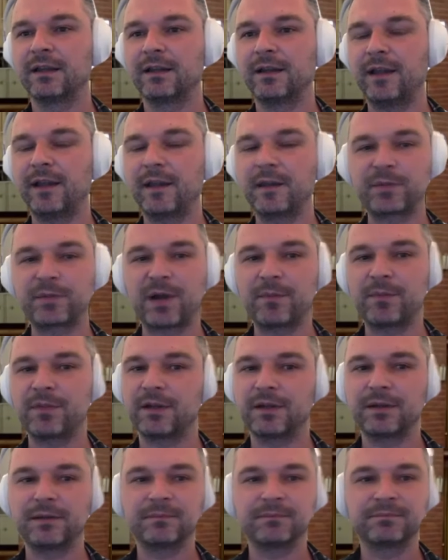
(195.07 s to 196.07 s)
It's
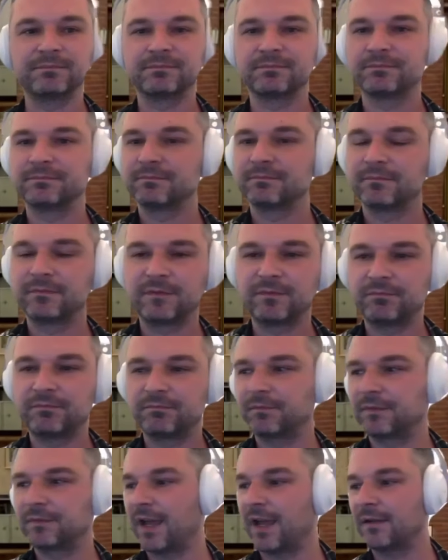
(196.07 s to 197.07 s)
probably
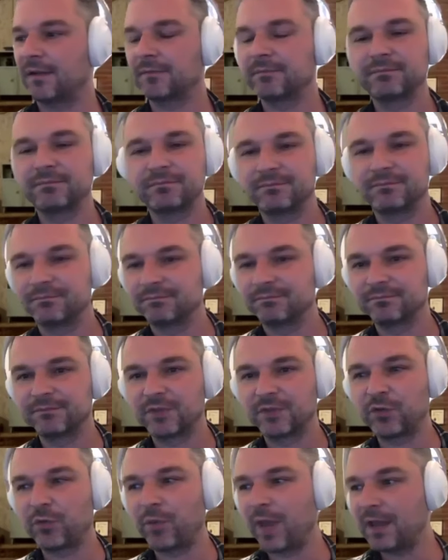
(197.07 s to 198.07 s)
10,
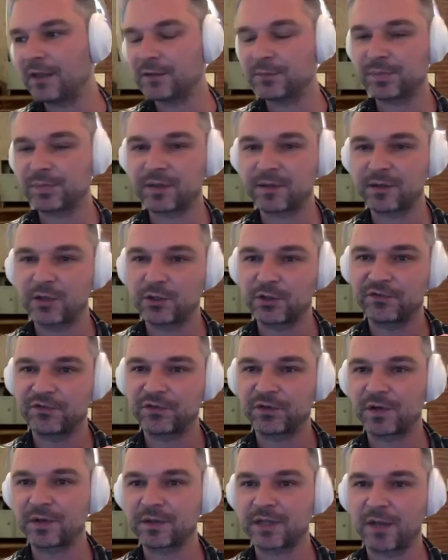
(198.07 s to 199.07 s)
20% of
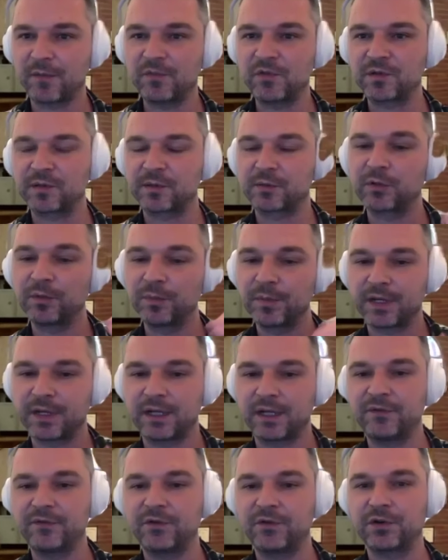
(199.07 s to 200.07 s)
first-time users will be
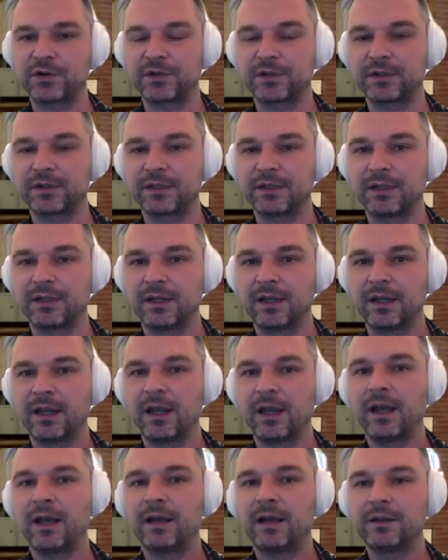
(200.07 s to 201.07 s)
converted
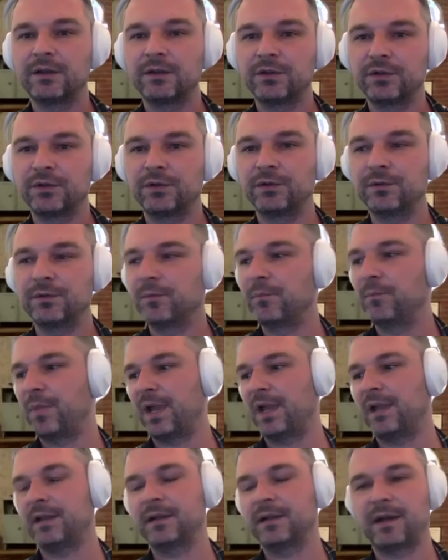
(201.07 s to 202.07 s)
to
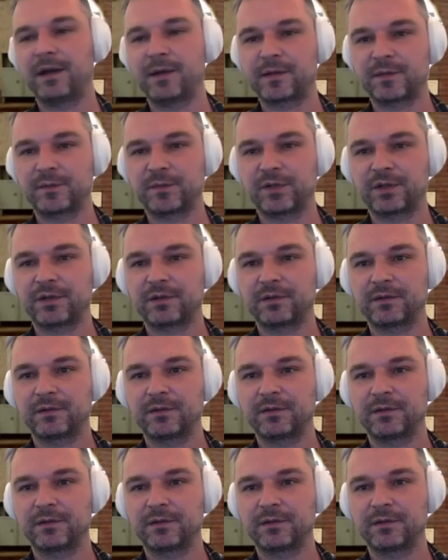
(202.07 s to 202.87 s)
paying customers.